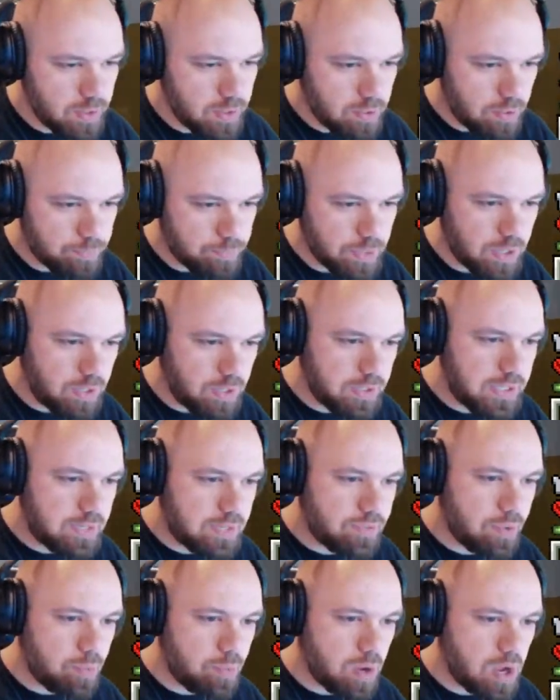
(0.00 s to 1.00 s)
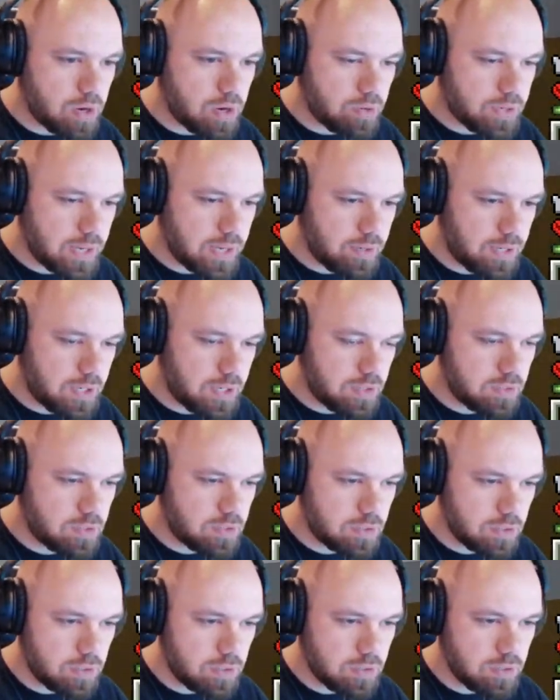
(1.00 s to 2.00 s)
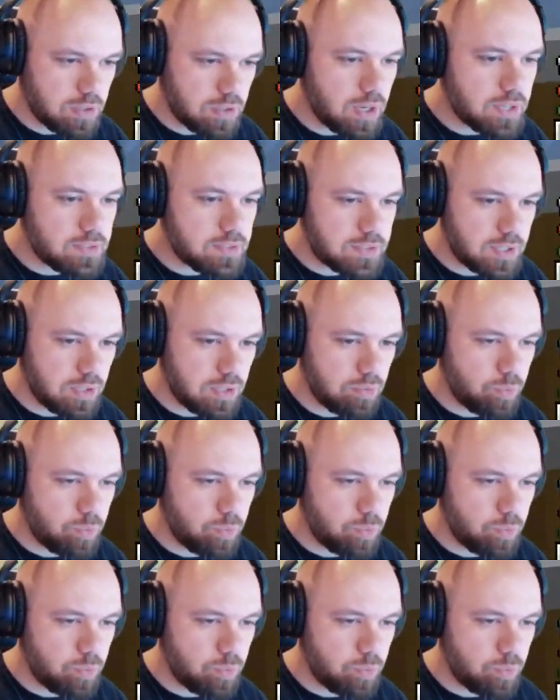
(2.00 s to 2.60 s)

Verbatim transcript: I'm going to leave the water down here until